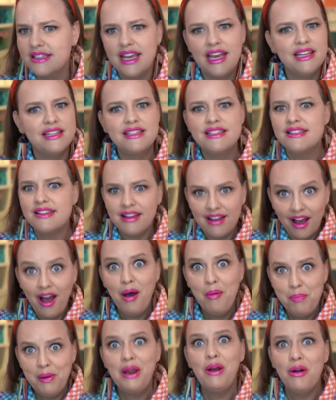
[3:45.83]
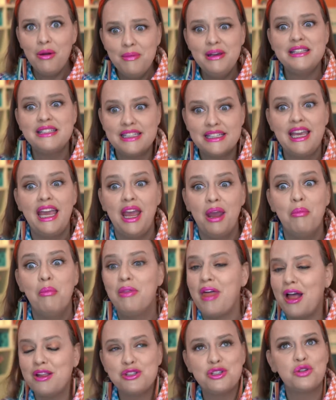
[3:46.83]
It's a pyramid scheme
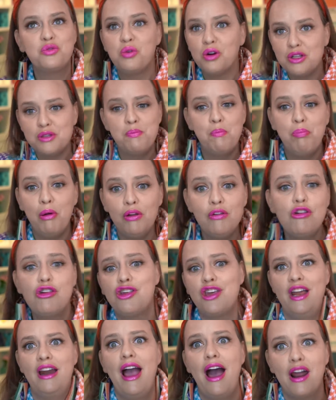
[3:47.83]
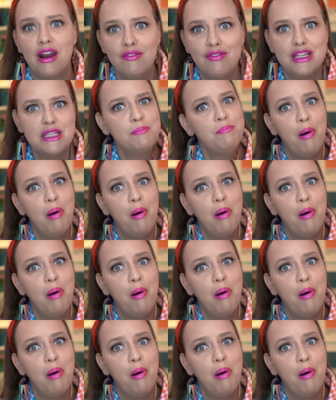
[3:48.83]
that squirts bullshit out of its